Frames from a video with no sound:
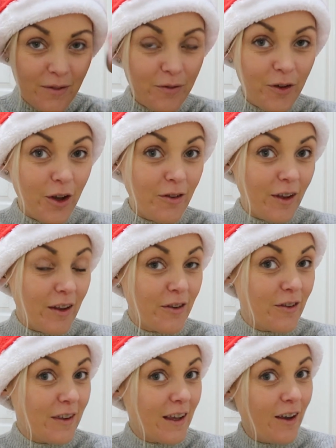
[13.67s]
First,
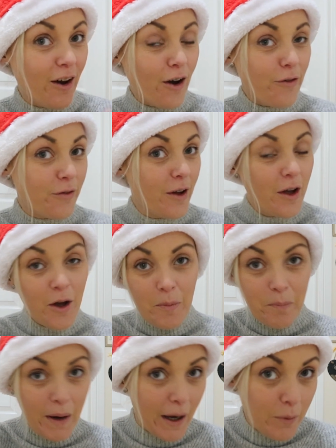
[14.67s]
let's just kick it off.
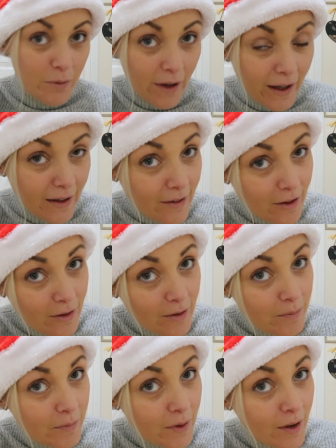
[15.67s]
Poundland.
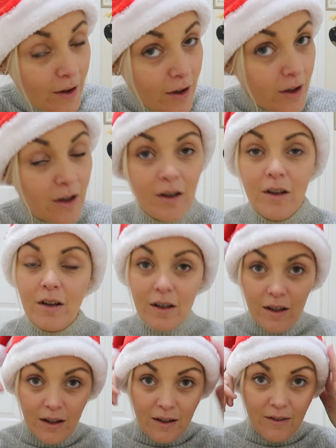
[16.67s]

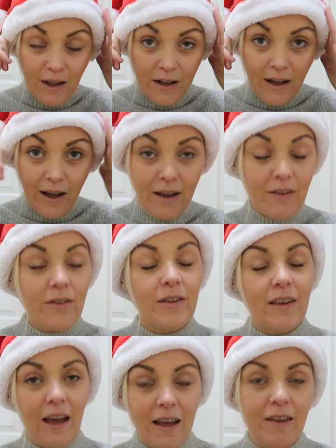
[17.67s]
Santa
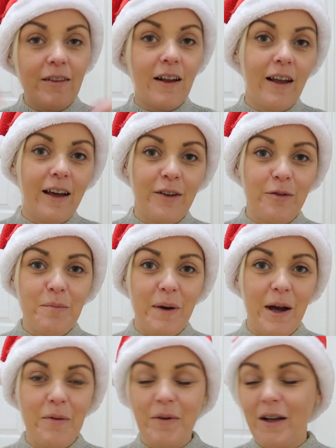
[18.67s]
hats. Get your Santa hats from
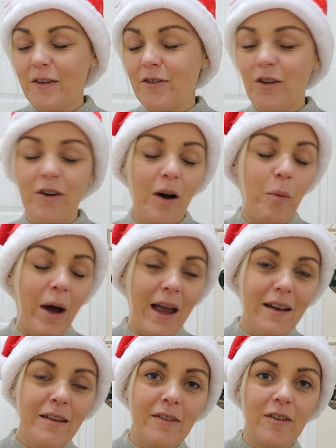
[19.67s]
Poundland. So I
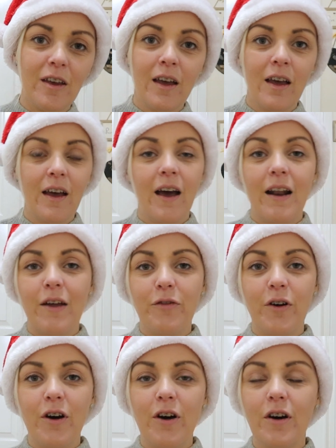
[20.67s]
went and I
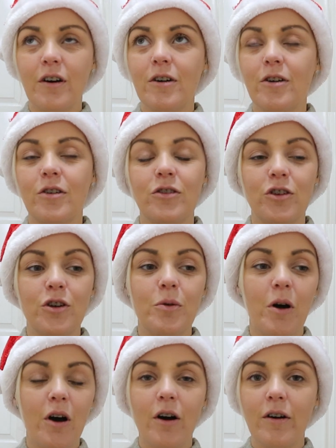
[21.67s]
thought, do you know
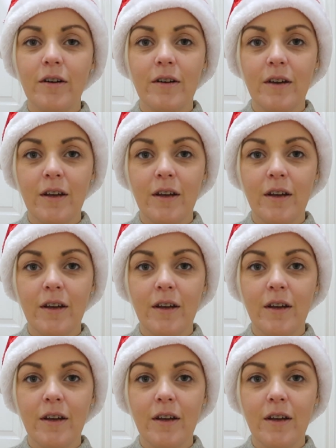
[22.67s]
what?